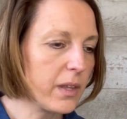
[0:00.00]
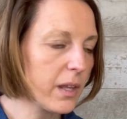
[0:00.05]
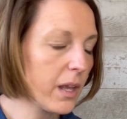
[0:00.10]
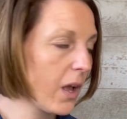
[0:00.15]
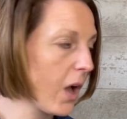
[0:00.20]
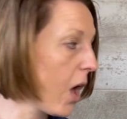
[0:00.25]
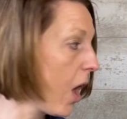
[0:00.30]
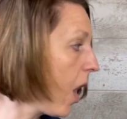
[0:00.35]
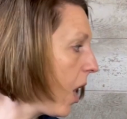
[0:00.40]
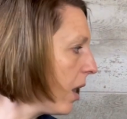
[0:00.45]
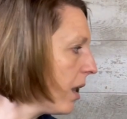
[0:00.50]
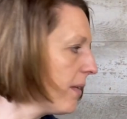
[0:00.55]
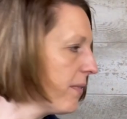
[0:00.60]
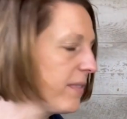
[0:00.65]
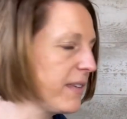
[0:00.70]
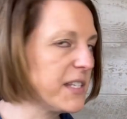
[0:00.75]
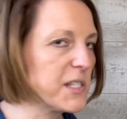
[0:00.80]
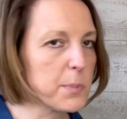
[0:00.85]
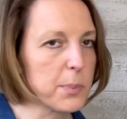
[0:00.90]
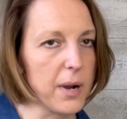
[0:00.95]
All of
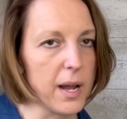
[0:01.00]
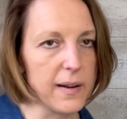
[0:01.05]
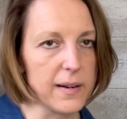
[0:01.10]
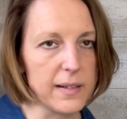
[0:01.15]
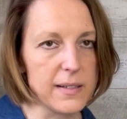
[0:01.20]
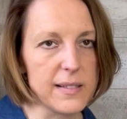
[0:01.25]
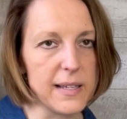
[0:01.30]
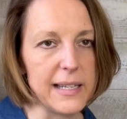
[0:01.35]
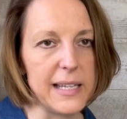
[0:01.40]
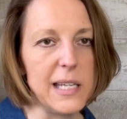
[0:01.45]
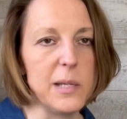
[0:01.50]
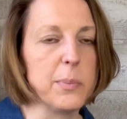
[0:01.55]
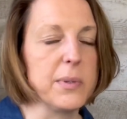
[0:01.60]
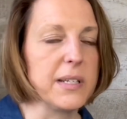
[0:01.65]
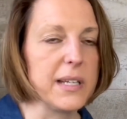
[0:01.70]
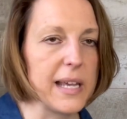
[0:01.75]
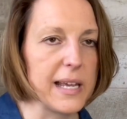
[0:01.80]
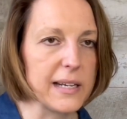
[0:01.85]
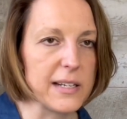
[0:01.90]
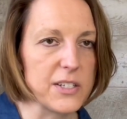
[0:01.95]
these products I keep in
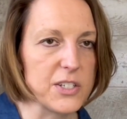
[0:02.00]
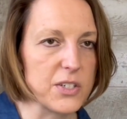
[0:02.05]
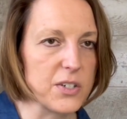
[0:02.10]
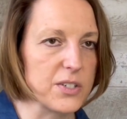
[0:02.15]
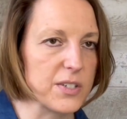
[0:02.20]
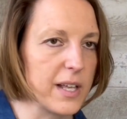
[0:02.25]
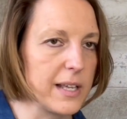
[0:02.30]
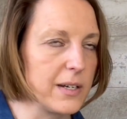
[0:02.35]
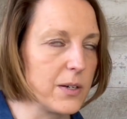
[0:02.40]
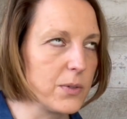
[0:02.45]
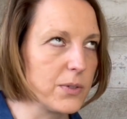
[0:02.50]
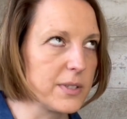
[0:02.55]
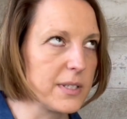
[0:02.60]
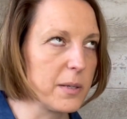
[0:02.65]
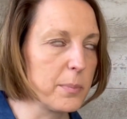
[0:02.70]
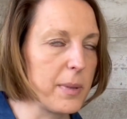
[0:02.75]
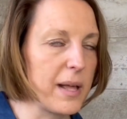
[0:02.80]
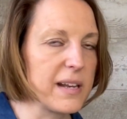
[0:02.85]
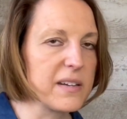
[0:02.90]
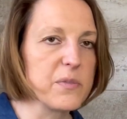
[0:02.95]
canisters. I don't
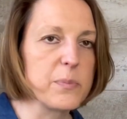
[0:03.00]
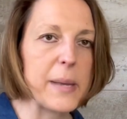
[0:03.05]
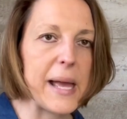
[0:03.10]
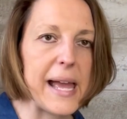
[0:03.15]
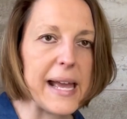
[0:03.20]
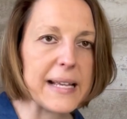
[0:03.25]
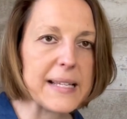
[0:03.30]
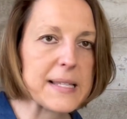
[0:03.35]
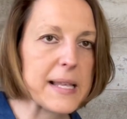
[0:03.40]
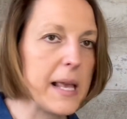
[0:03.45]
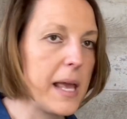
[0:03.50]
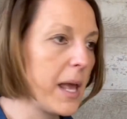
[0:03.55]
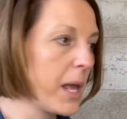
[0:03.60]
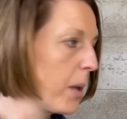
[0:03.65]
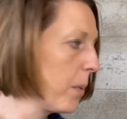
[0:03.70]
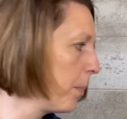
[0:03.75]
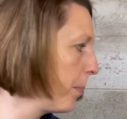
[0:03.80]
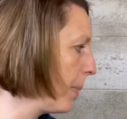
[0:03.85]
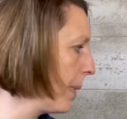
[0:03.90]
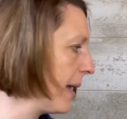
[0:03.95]
dip out of bags,
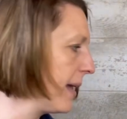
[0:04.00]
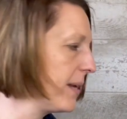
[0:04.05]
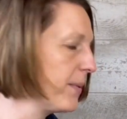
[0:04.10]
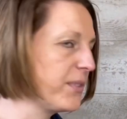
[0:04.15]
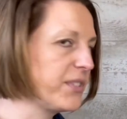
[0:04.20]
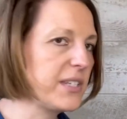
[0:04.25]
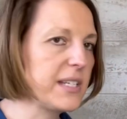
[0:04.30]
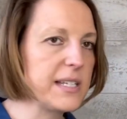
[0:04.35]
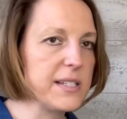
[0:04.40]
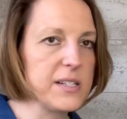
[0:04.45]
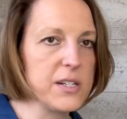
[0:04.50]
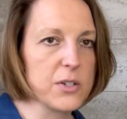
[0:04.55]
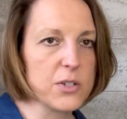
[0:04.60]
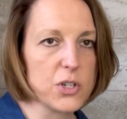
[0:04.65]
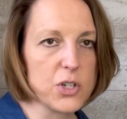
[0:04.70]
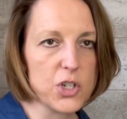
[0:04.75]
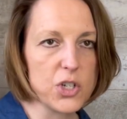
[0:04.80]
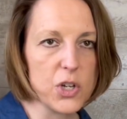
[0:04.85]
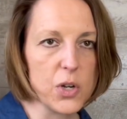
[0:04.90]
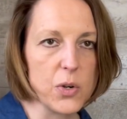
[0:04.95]
but it was easier to
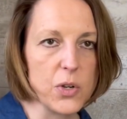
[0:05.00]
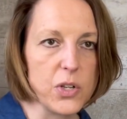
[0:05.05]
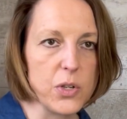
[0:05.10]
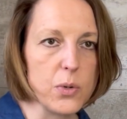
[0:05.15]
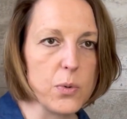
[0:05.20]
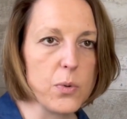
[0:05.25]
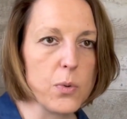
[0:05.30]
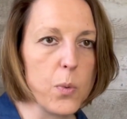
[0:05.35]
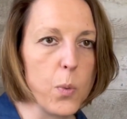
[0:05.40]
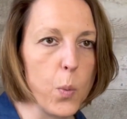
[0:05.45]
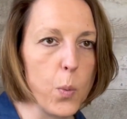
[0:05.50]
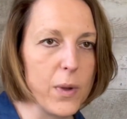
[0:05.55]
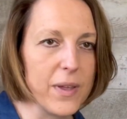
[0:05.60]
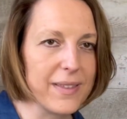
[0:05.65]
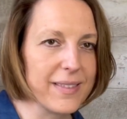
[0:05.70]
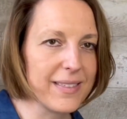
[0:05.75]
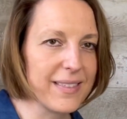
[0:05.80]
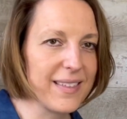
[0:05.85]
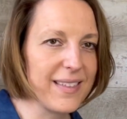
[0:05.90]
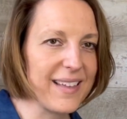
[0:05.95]
show you
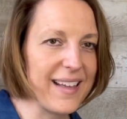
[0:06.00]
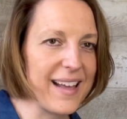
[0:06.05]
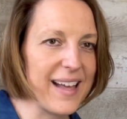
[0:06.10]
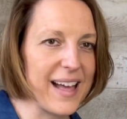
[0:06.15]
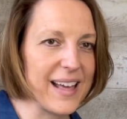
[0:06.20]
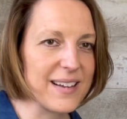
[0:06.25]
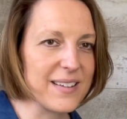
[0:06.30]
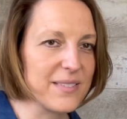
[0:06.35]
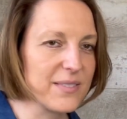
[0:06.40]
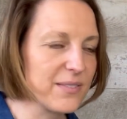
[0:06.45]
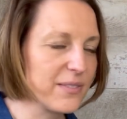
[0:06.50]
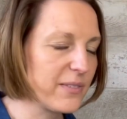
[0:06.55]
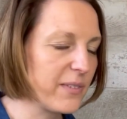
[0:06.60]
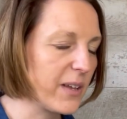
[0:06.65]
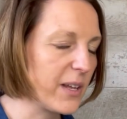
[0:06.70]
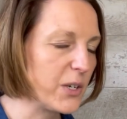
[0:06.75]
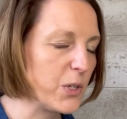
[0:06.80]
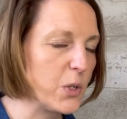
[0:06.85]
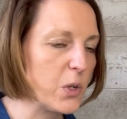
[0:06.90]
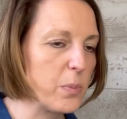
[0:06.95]
out of
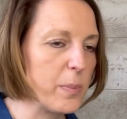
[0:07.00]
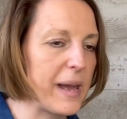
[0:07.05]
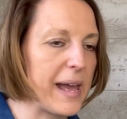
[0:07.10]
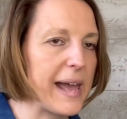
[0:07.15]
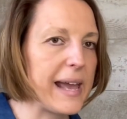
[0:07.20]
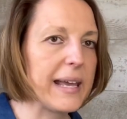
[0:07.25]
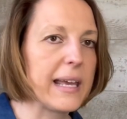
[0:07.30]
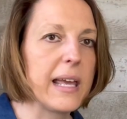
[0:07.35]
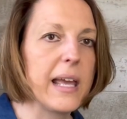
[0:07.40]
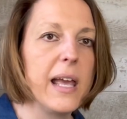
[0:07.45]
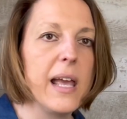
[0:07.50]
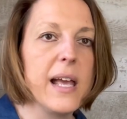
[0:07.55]
a new bag.